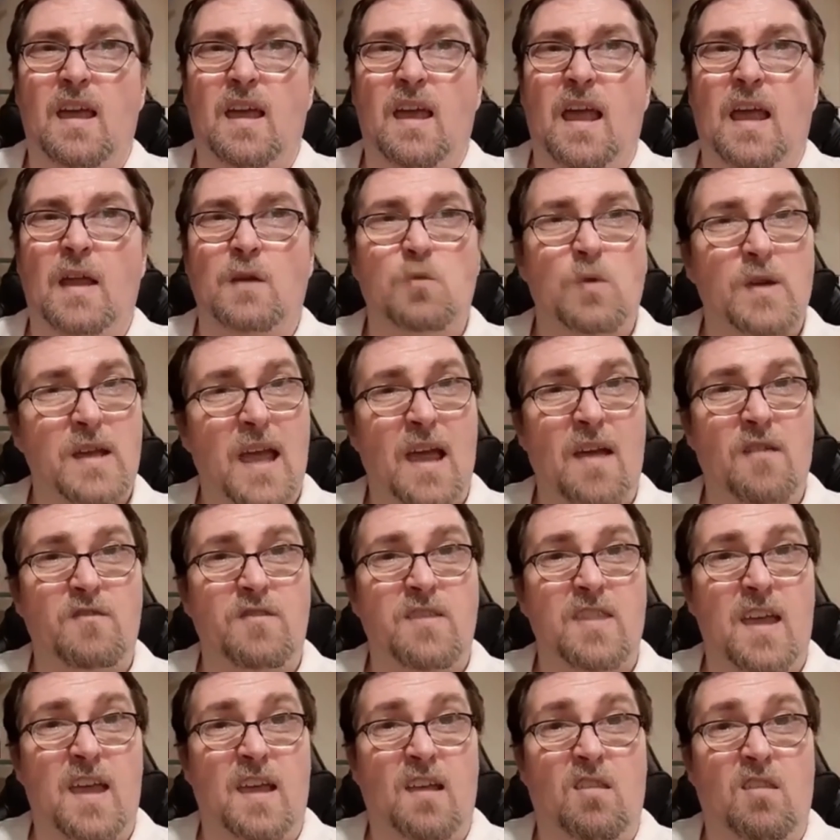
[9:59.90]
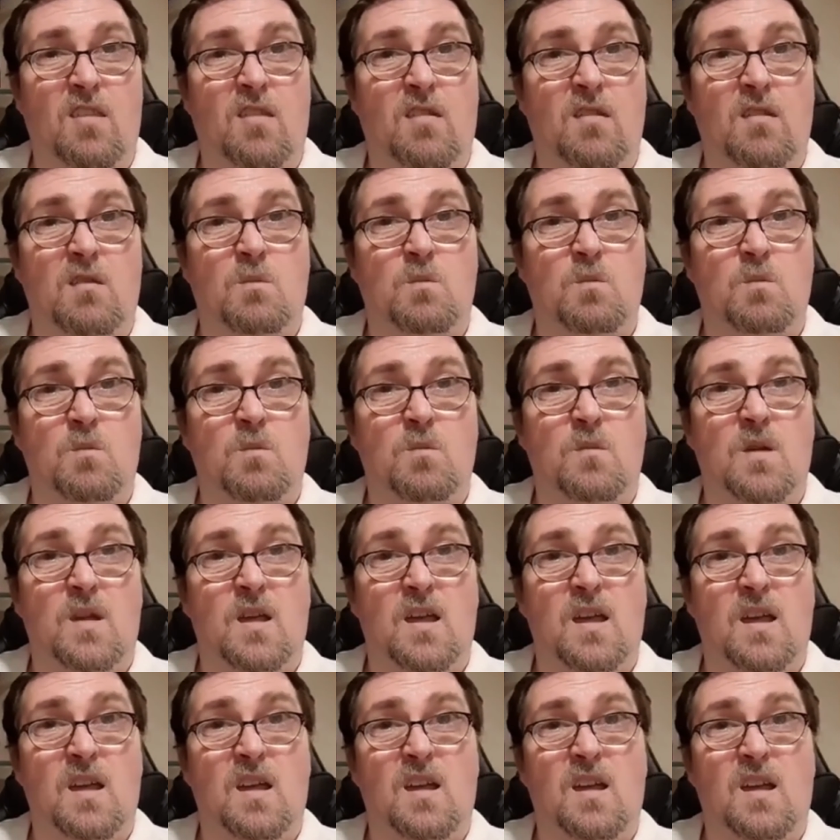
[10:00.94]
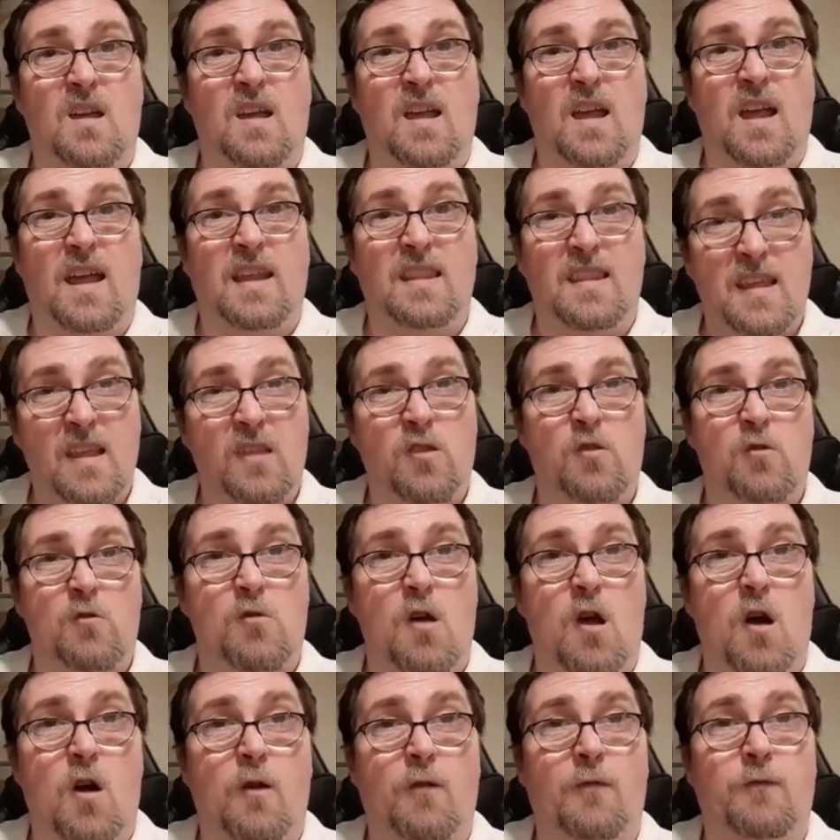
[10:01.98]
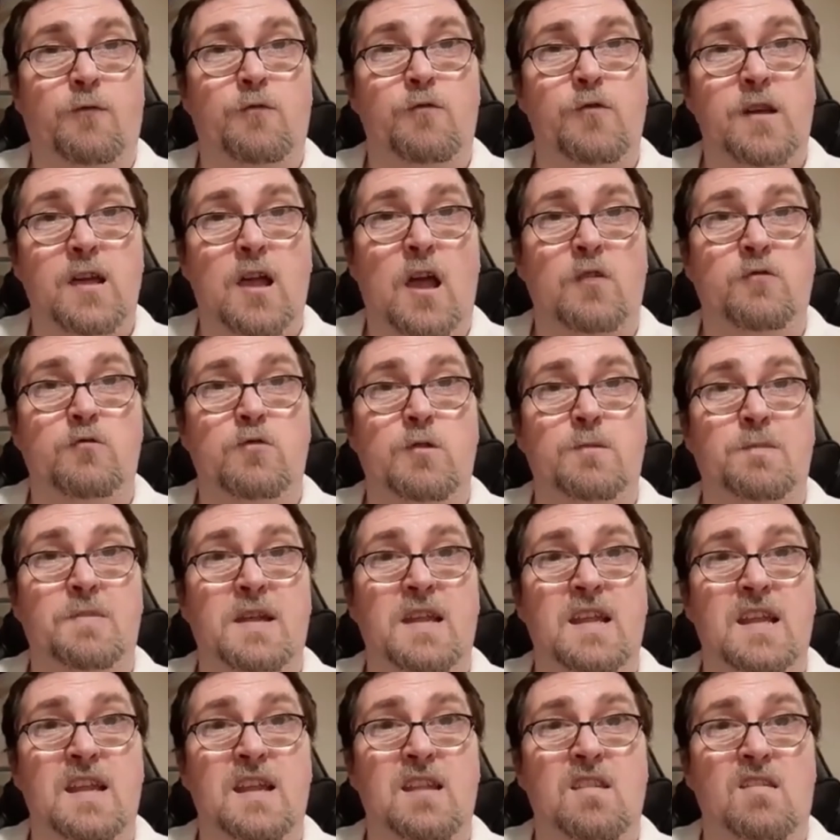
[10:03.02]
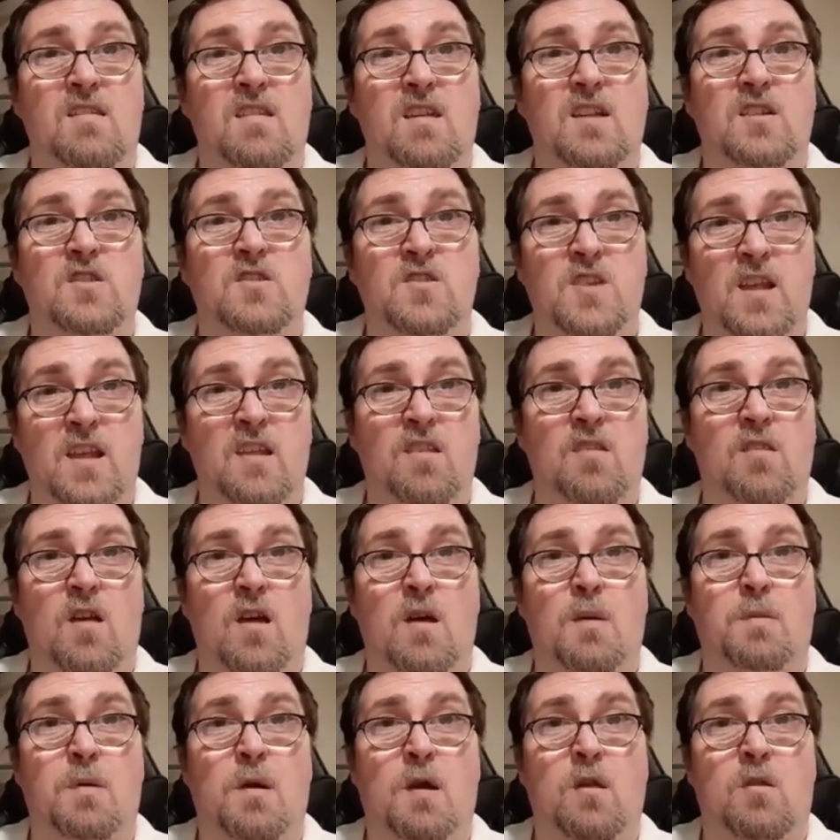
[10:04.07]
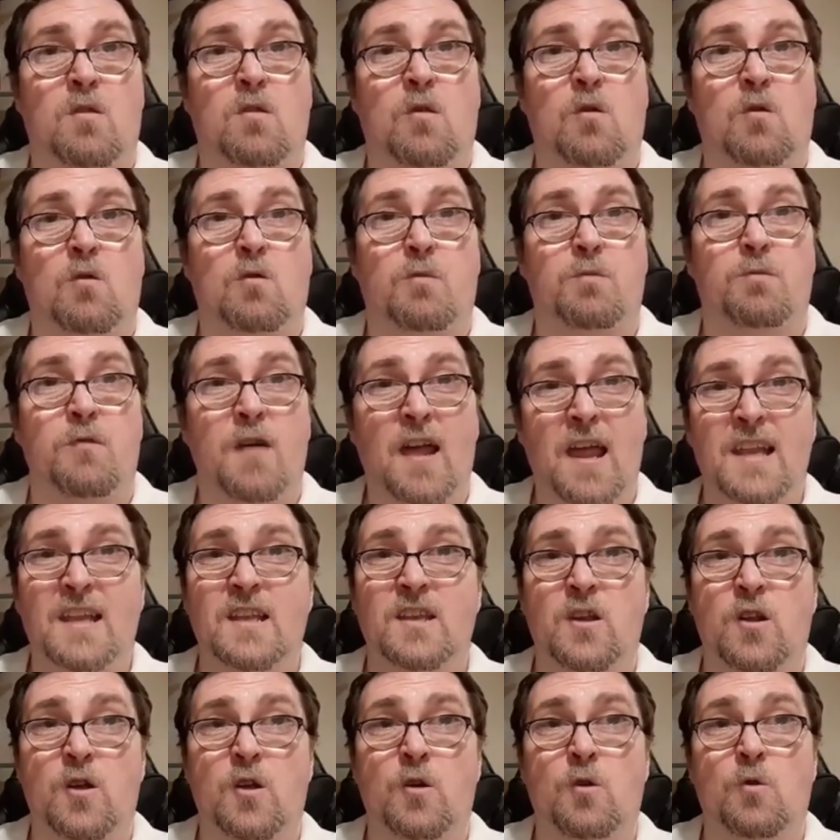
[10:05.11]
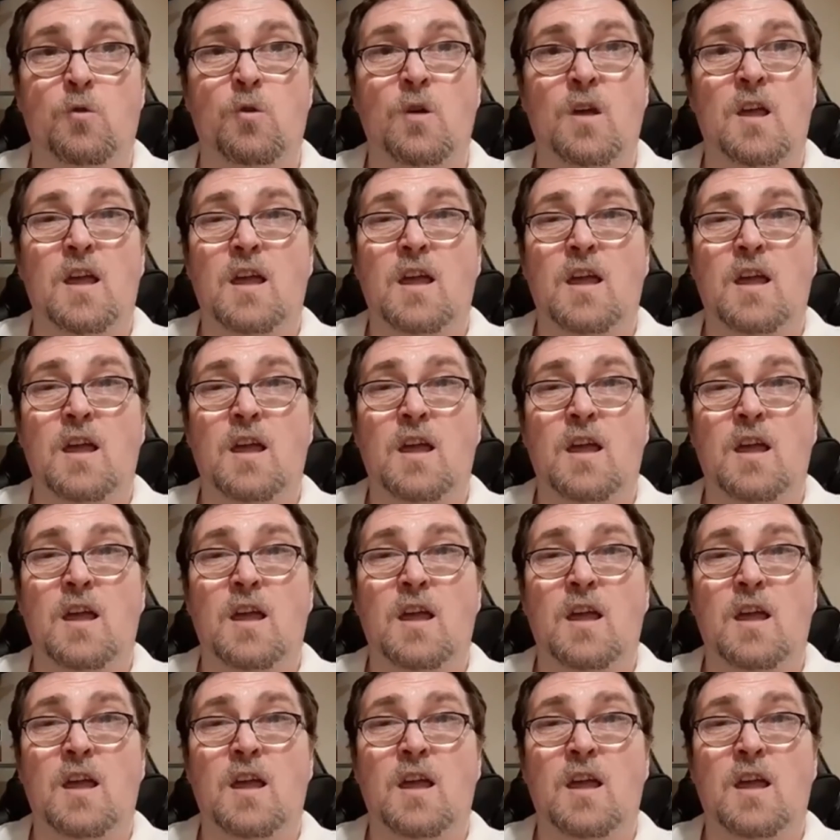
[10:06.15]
And we have this. And these all 300-piece jigsaw puzzles, brand new.